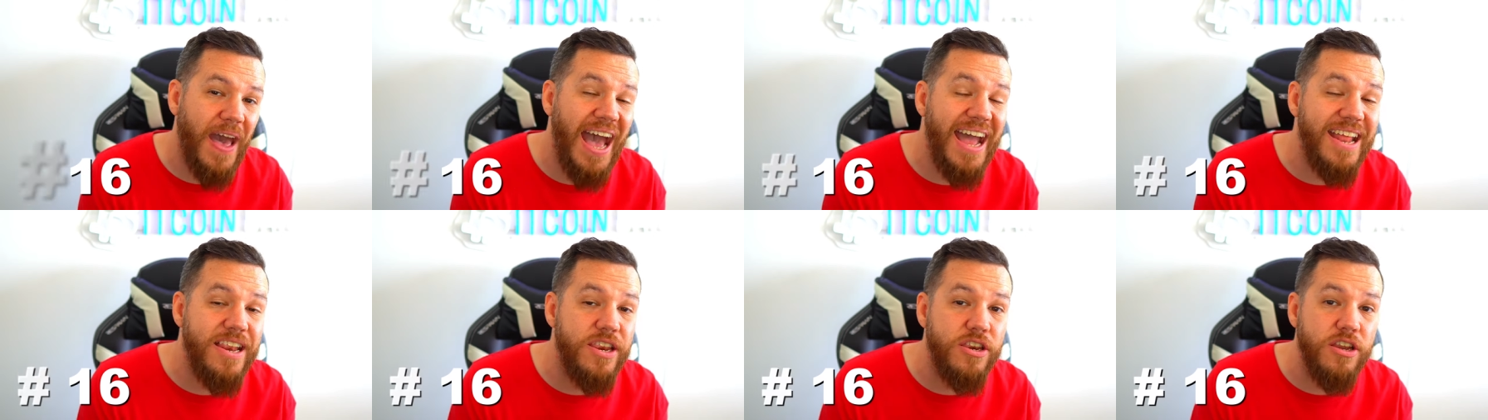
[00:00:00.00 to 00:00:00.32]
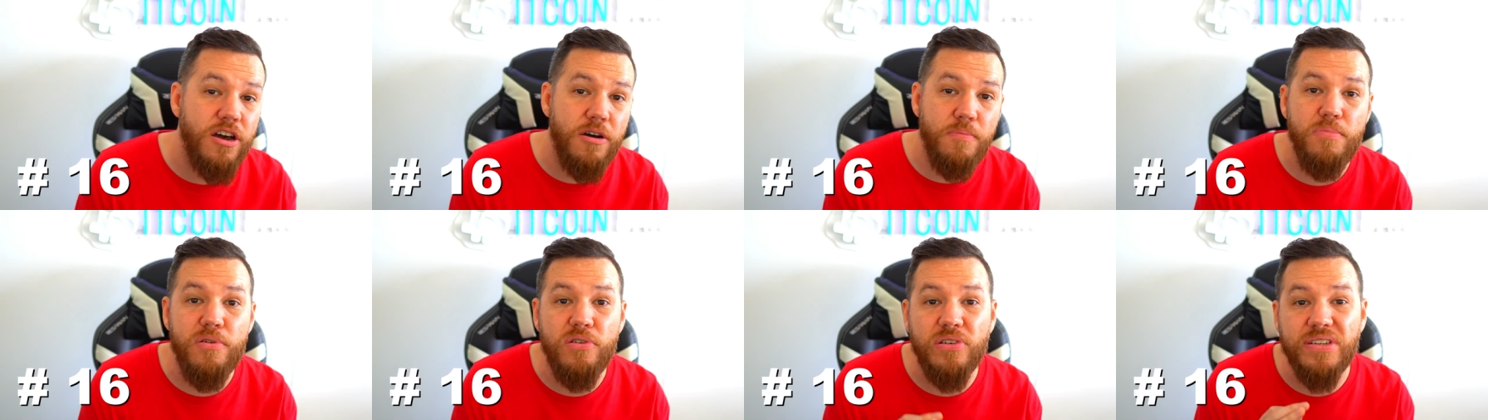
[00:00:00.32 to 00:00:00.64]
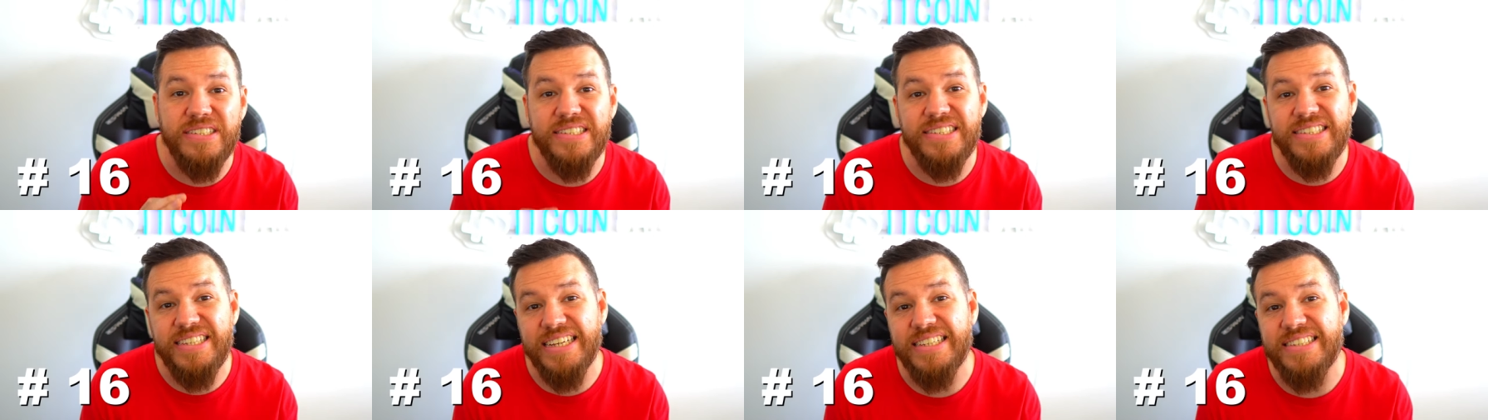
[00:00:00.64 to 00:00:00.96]
at number
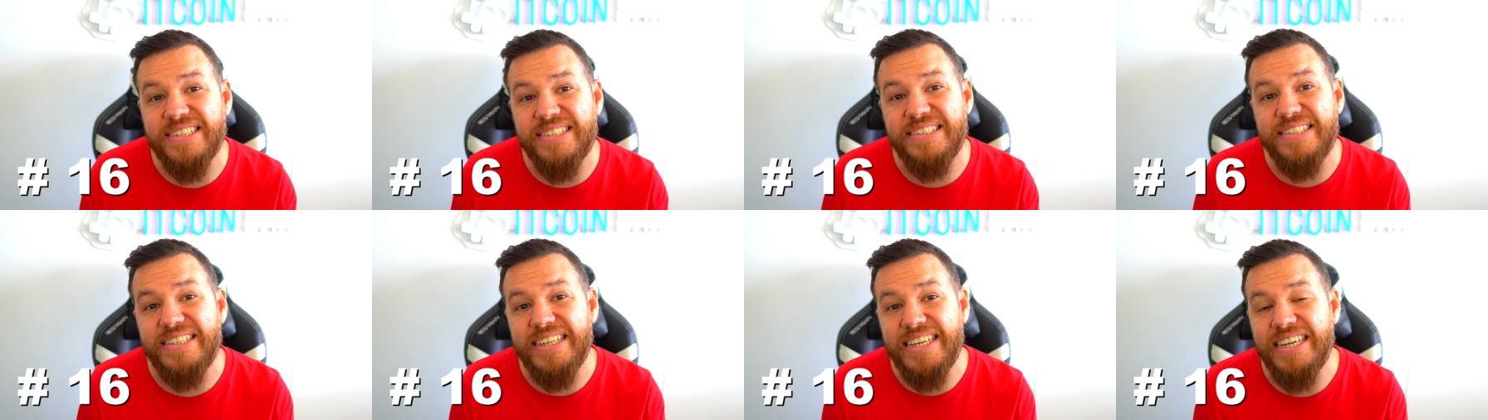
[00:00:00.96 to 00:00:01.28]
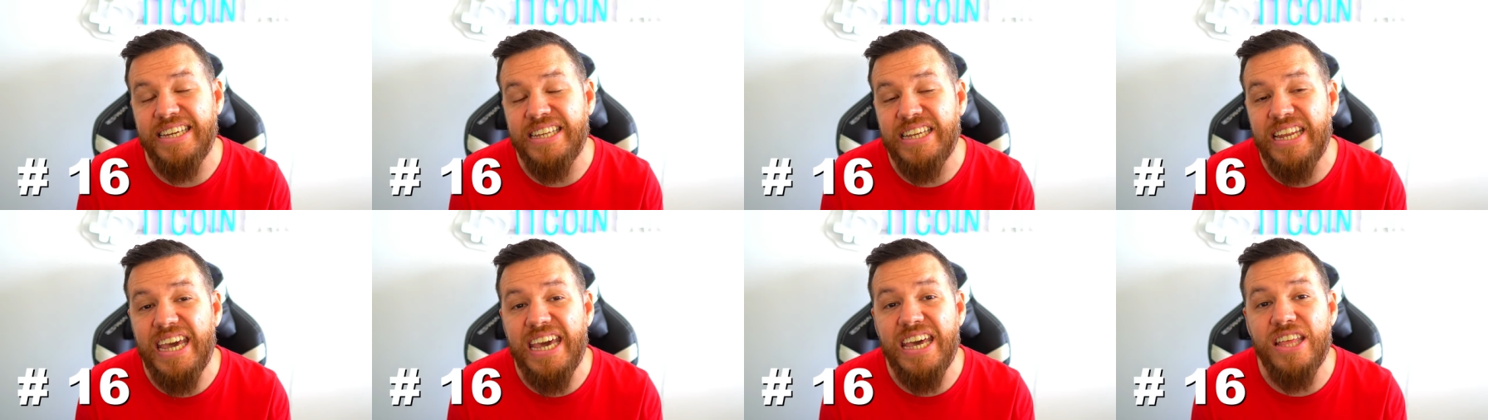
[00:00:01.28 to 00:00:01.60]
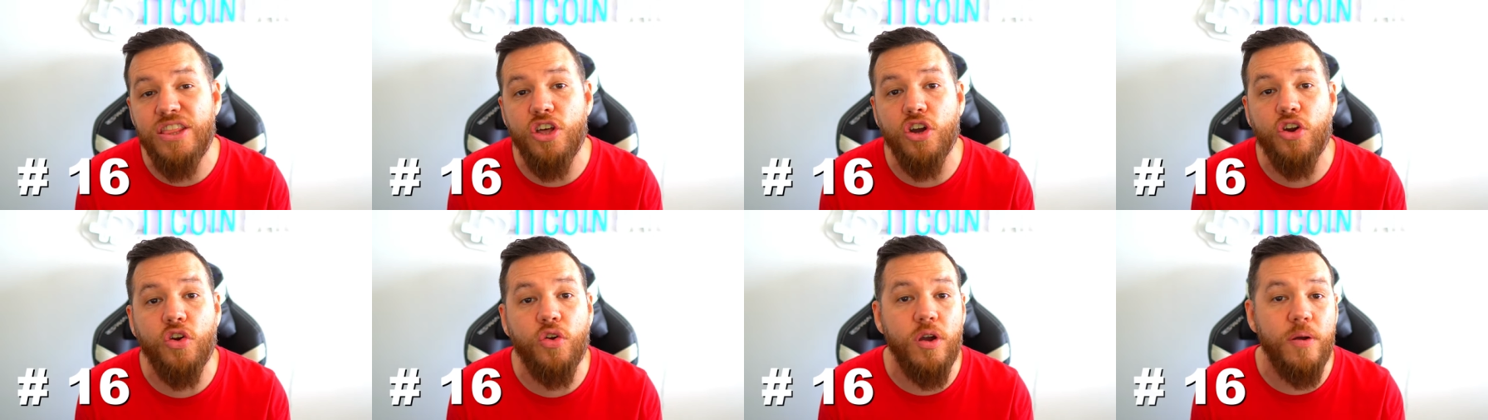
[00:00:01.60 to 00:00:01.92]
sixteen
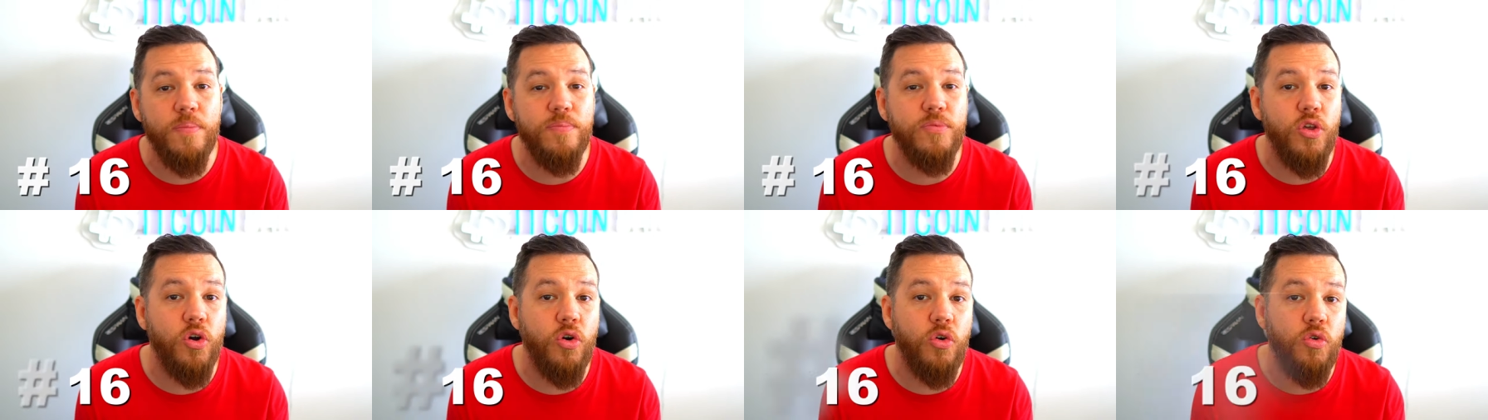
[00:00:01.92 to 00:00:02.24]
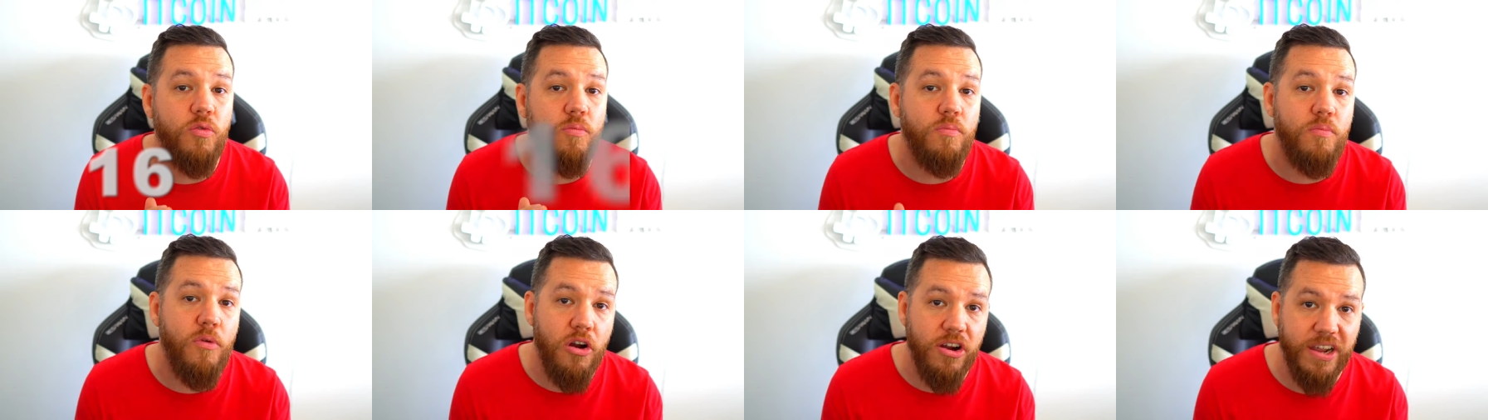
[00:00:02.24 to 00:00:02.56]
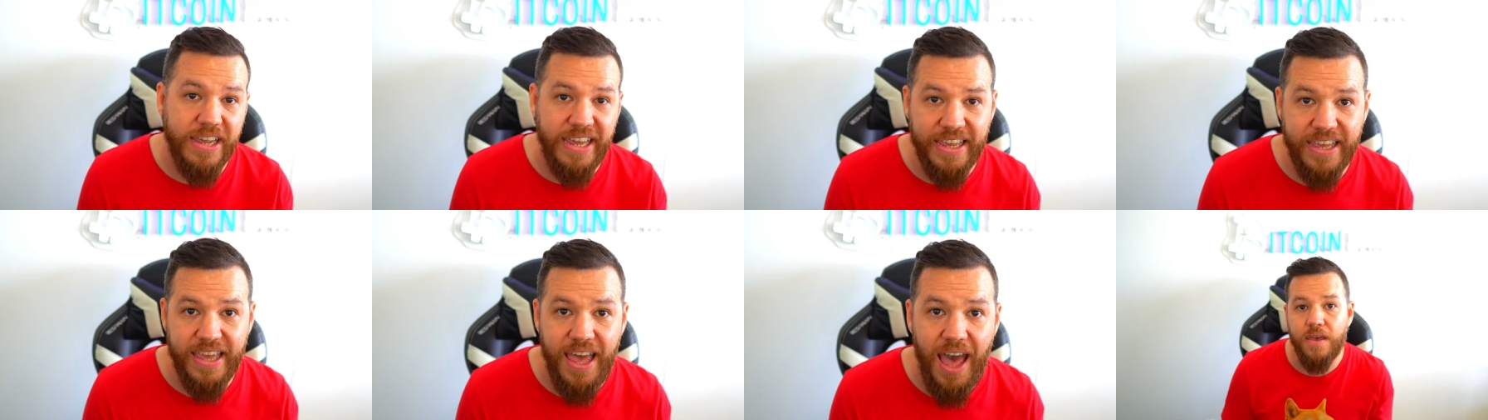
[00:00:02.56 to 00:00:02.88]
in the crypto
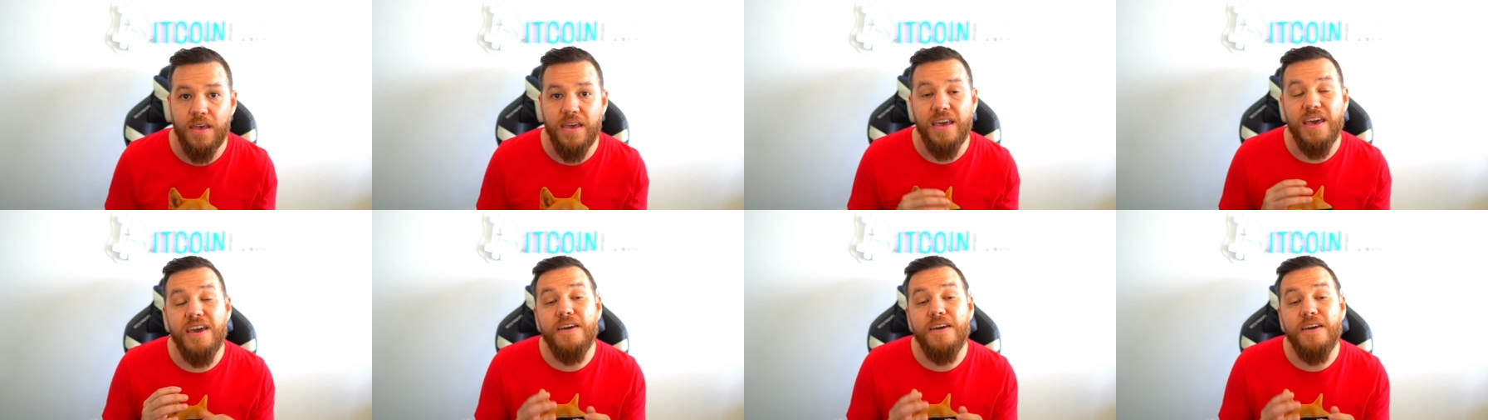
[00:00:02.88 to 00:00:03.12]
market cap.